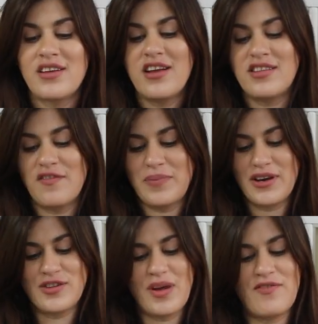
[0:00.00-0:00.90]
tons of
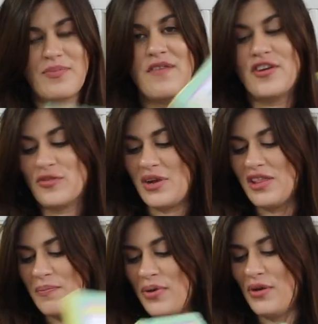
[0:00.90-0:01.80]
books. We have my first Winnie
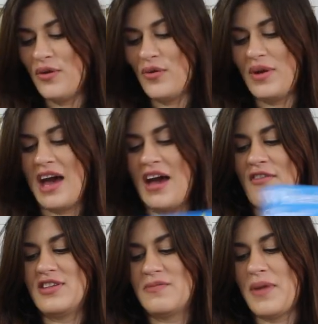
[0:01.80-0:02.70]
the Pooh, we
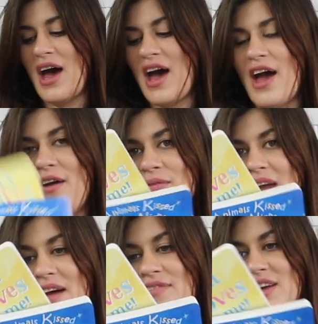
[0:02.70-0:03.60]
have Spot, we
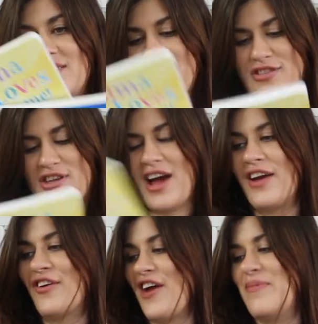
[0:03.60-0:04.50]
have this, and she got
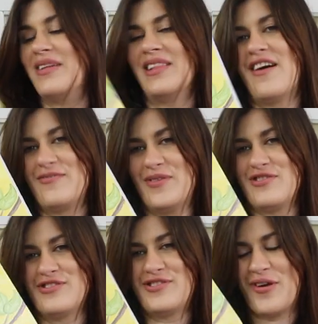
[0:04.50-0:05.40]
a Grandma Loves Me,
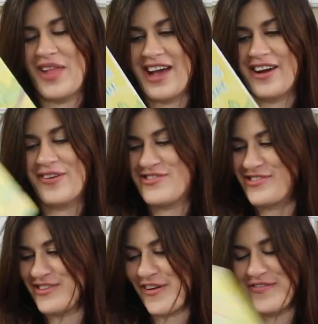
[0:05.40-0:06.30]
which is so like her, which
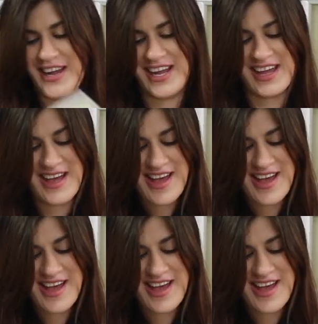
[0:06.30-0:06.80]
is so funny.